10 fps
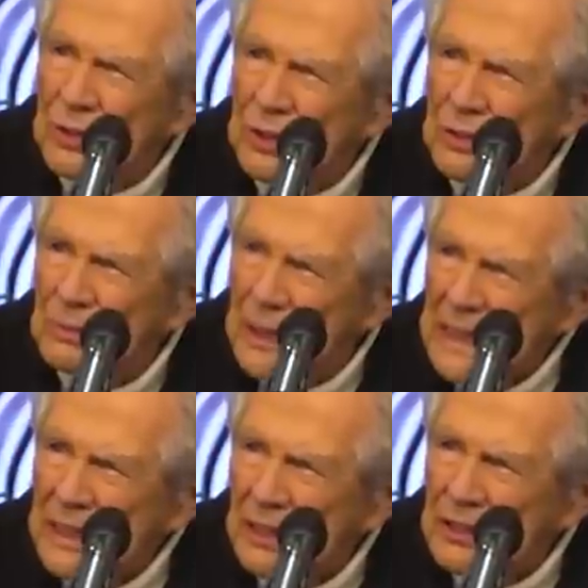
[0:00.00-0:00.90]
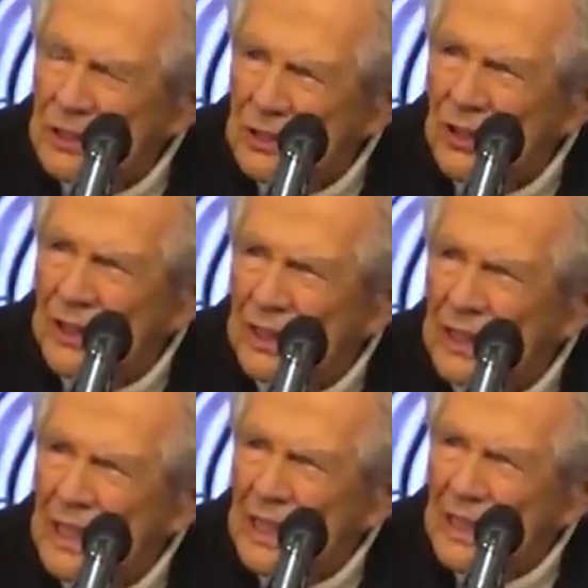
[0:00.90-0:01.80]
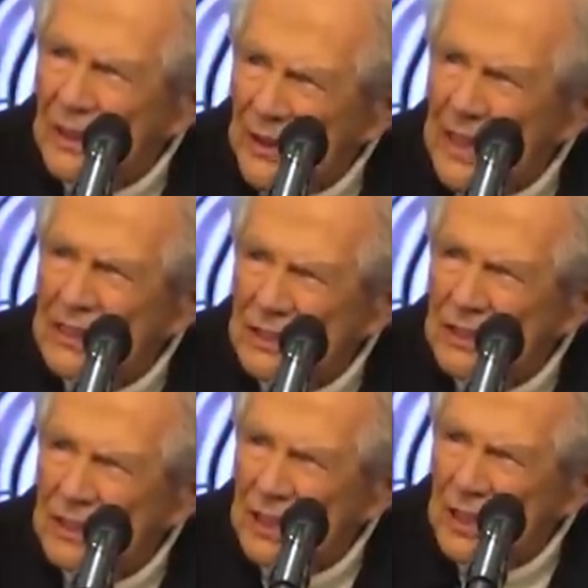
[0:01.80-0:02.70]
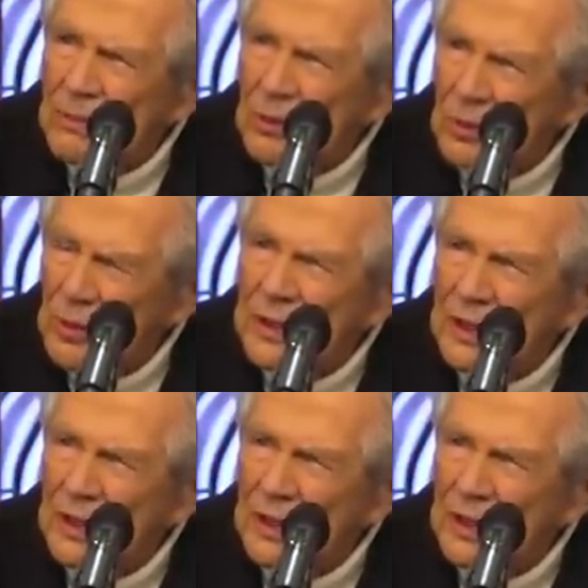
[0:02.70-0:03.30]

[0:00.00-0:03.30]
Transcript: and your mind and your strength. That's the number one